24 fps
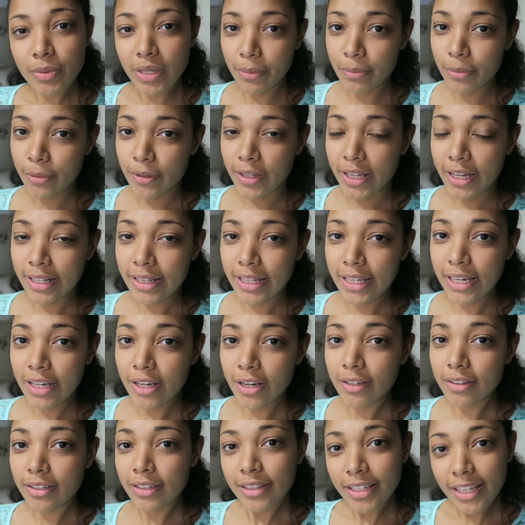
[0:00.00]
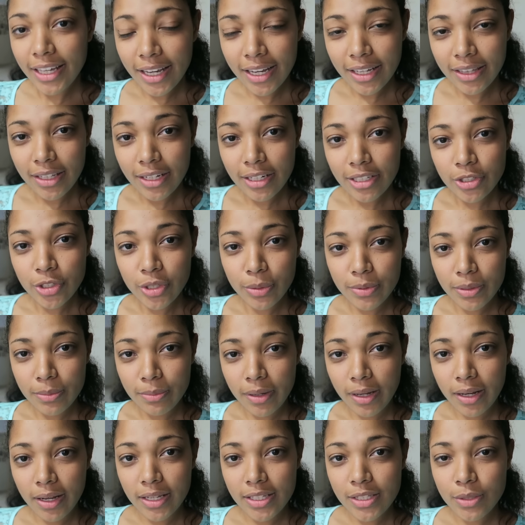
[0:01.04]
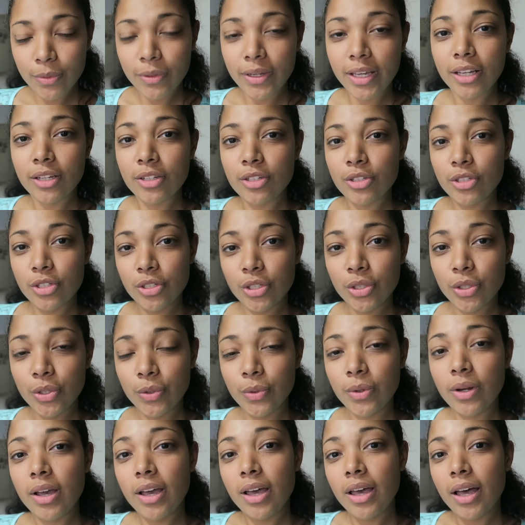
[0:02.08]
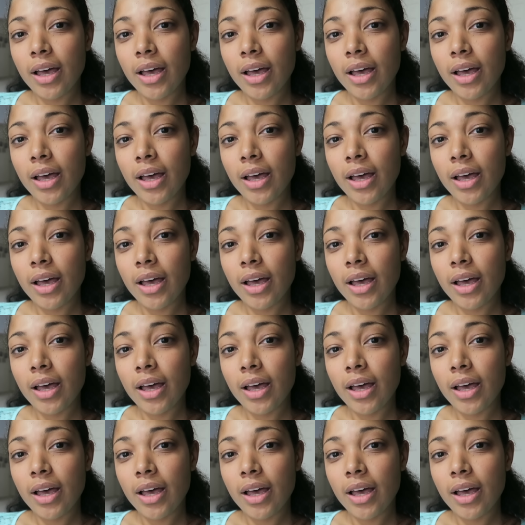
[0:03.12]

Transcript: people that click on the link in the description box will get 2